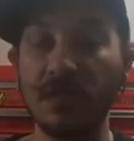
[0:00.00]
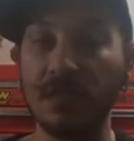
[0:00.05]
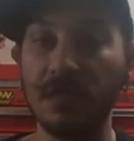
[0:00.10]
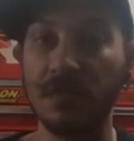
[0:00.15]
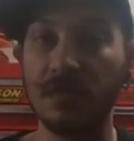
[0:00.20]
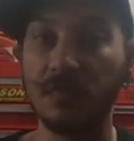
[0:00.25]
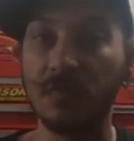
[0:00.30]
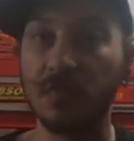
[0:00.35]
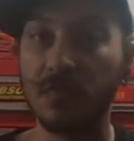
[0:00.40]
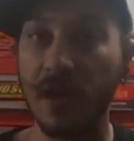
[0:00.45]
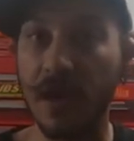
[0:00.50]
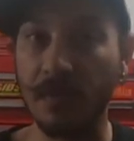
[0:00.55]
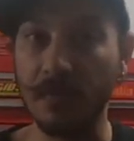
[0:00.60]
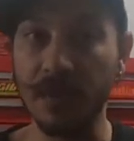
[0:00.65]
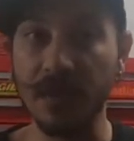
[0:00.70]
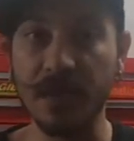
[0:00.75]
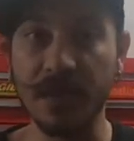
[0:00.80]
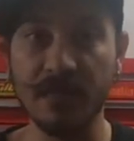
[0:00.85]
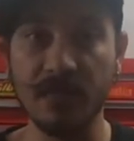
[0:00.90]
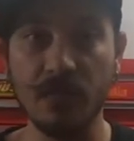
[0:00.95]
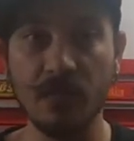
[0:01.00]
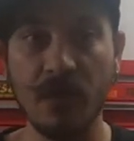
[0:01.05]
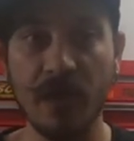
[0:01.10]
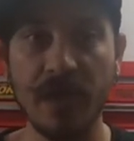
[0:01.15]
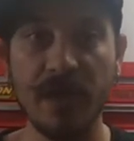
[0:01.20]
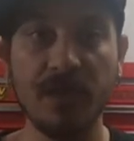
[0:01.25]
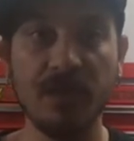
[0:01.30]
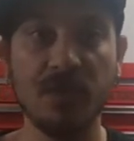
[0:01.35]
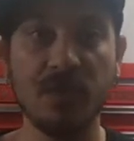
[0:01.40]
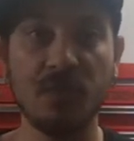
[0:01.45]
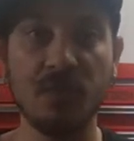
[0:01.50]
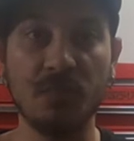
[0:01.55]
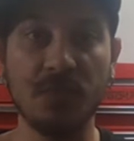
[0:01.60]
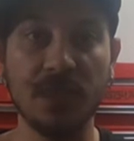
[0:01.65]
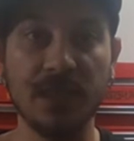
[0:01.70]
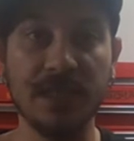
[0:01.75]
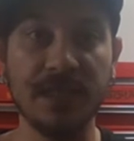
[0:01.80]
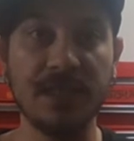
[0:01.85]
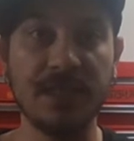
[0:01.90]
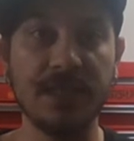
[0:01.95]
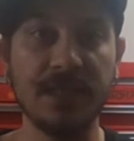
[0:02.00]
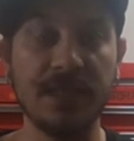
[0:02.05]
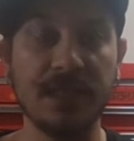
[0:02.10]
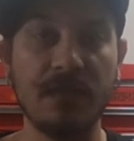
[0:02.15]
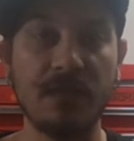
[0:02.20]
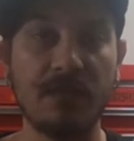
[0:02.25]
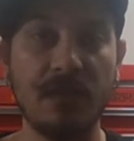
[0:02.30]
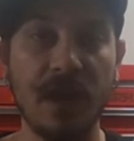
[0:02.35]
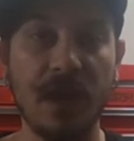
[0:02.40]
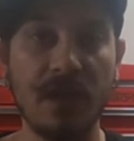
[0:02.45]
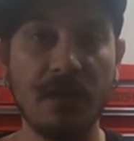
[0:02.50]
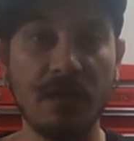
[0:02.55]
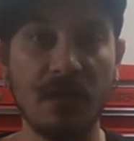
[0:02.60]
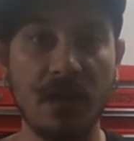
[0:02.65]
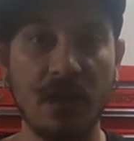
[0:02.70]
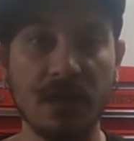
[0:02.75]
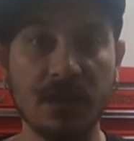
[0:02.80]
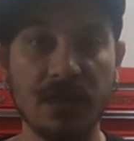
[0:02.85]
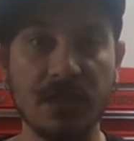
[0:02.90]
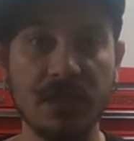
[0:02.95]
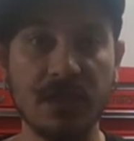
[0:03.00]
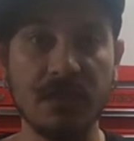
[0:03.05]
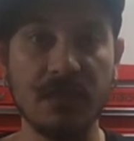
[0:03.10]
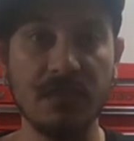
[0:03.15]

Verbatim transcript: subscriber giveaway, so please stick around and I'll see you